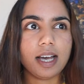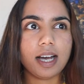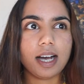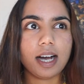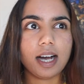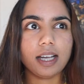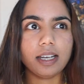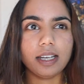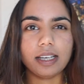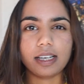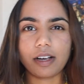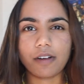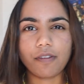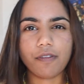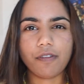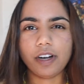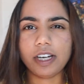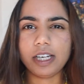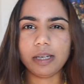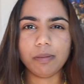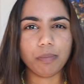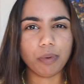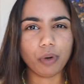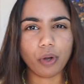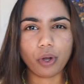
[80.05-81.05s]
like a
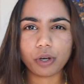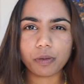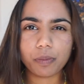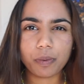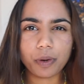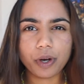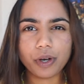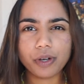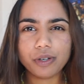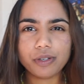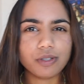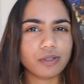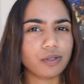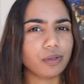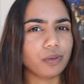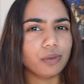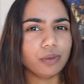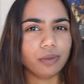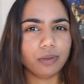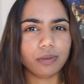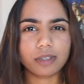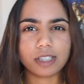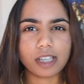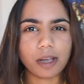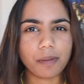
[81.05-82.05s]
funny blog post
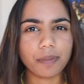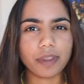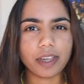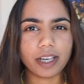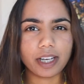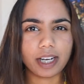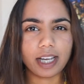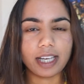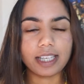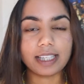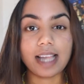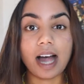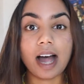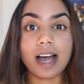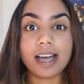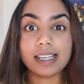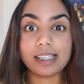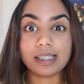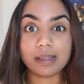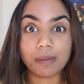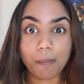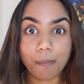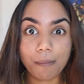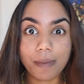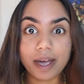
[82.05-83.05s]
or something like that.
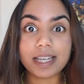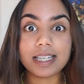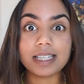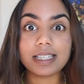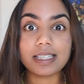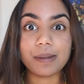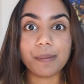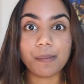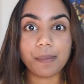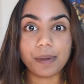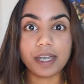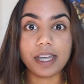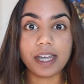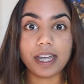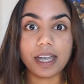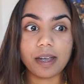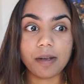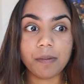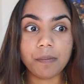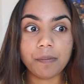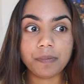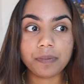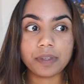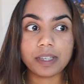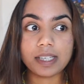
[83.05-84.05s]
It's meant to be
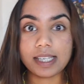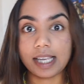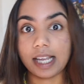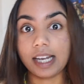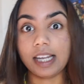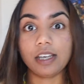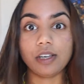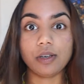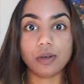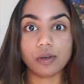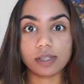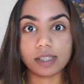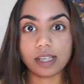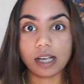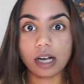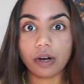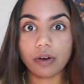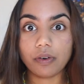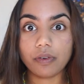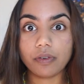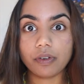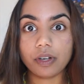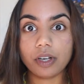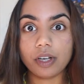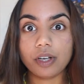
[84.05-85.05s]
selling yourself.